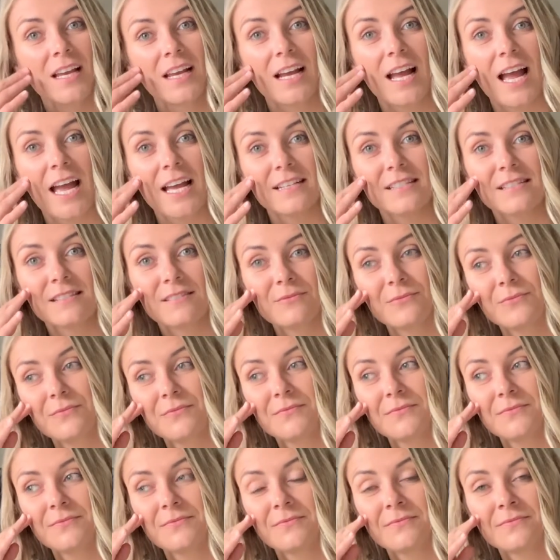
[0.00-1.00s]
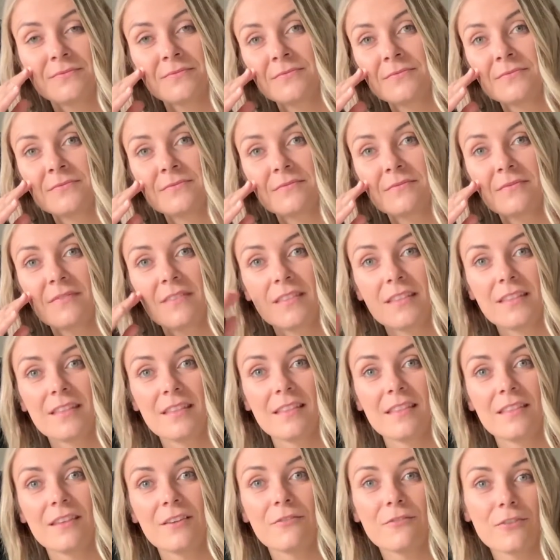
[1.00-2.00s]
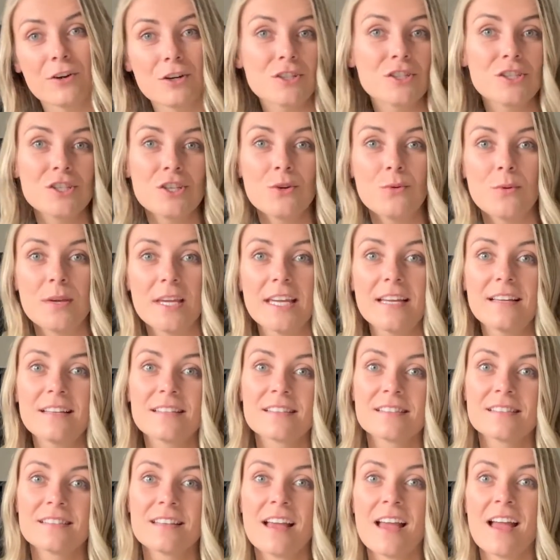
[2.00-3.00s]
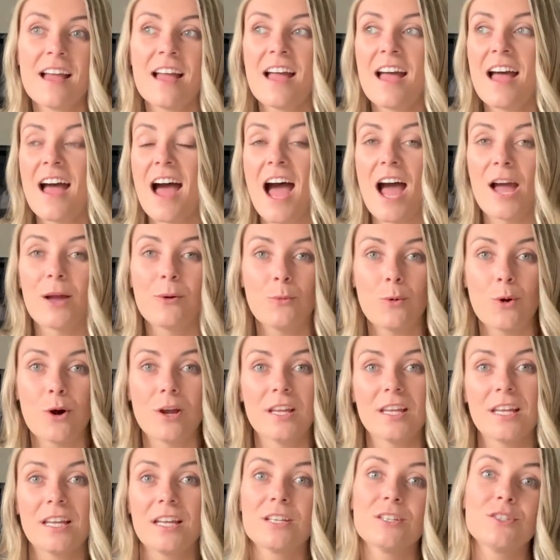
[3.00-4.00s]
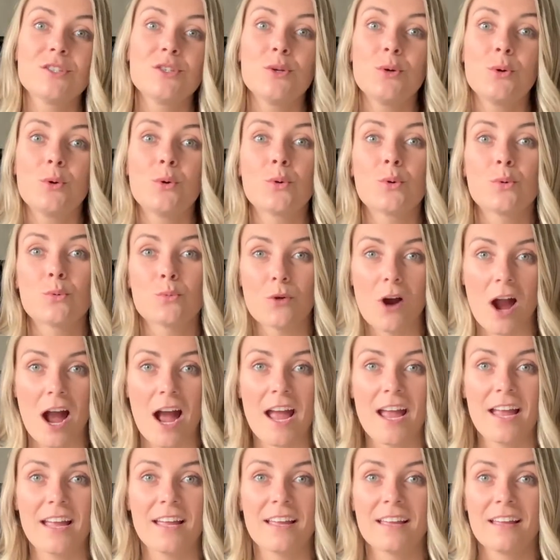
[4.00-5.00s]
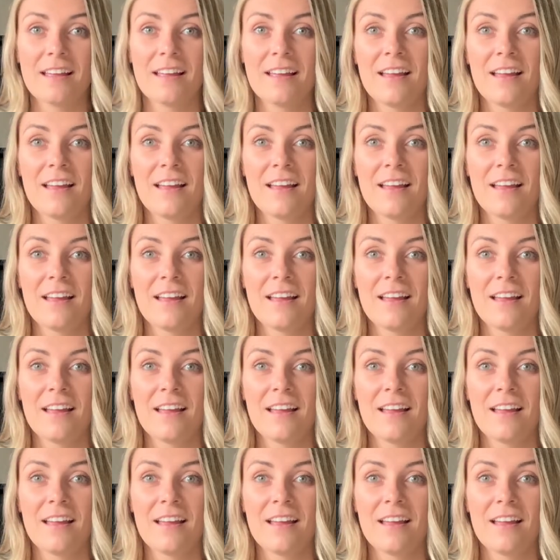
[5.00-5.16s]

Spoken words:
Guys, the first 2 weeks, I wanted to cry.